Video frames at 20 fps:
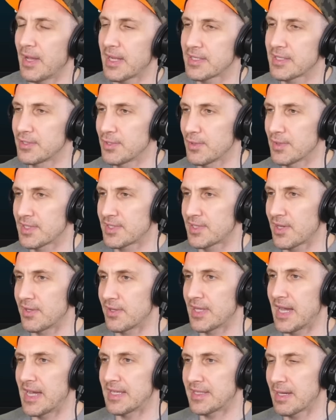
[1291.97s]
I could do this
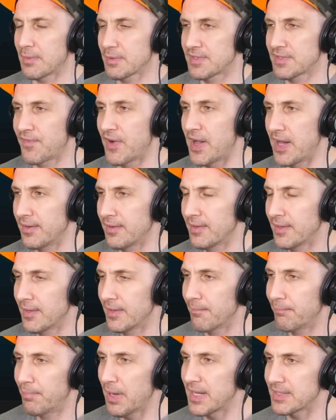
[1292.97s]
all night. That was fun.
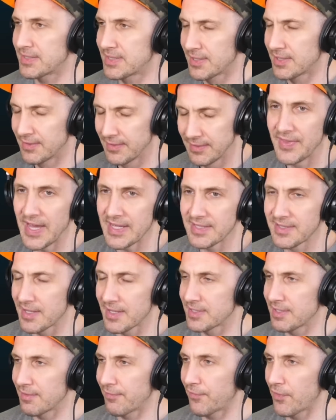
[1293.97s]
But that
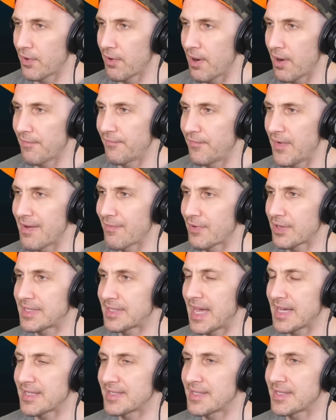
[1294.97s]
does it for our favorite
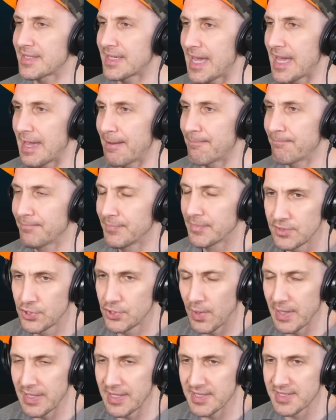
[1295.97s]
guessing game.
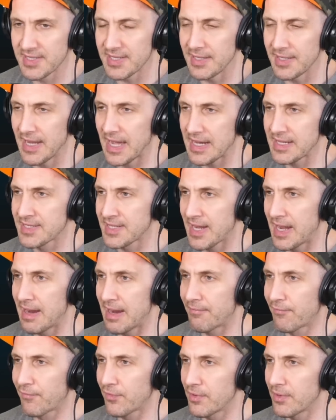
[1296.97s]
Join us next
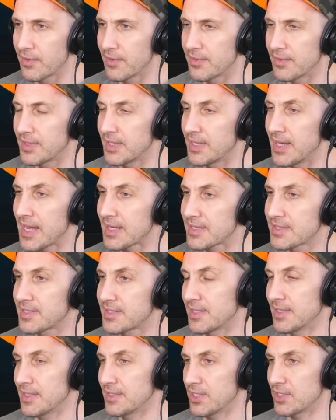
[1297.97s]
time for the
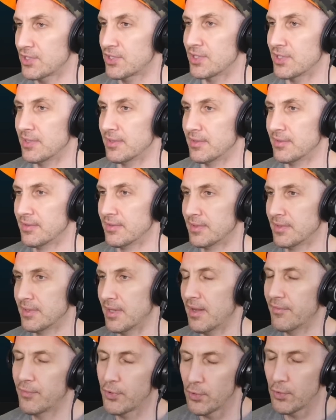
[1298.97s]
next edition
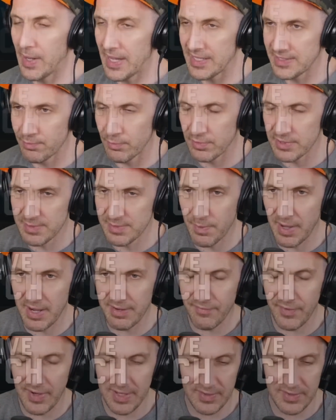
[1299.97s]
of Who Has More
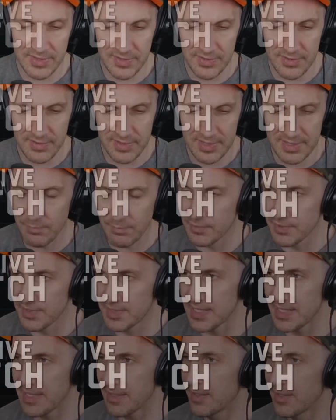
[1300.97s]
Spotify listeners, and we'll
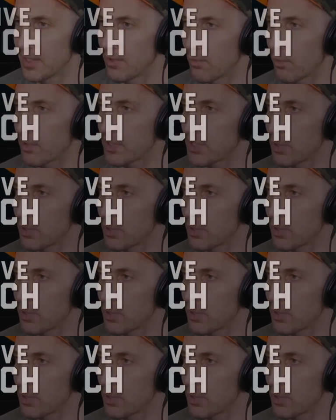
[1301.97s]
see where